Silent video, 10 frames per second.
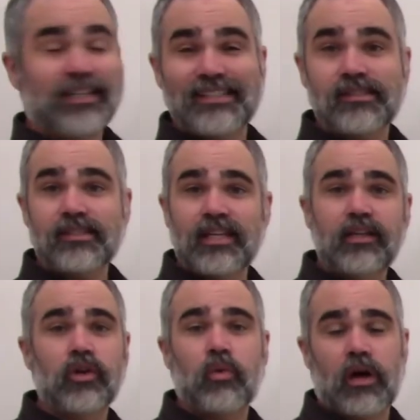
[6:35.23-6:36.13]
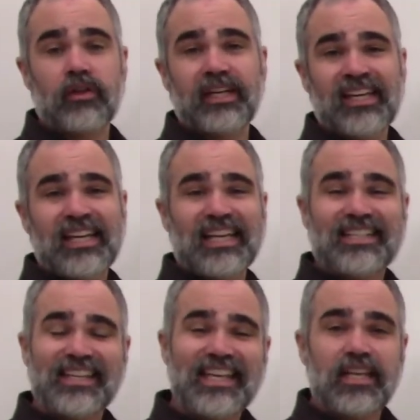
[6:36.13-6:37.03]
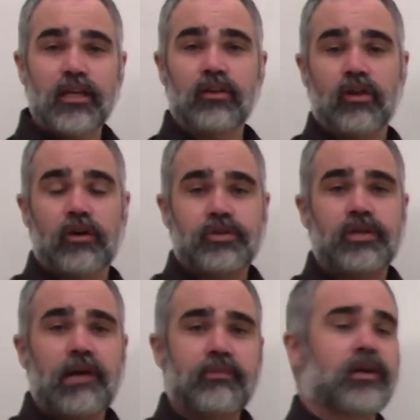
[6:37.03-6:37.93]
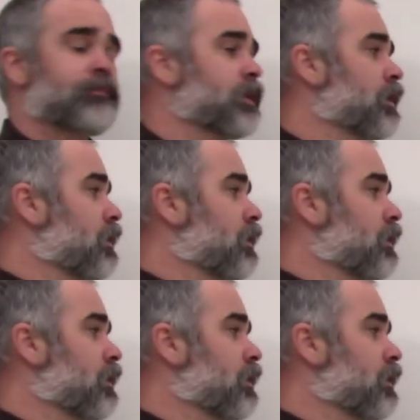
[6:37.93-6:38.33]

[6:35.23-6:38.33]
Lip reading: This is an inequality. It's eating a larger number.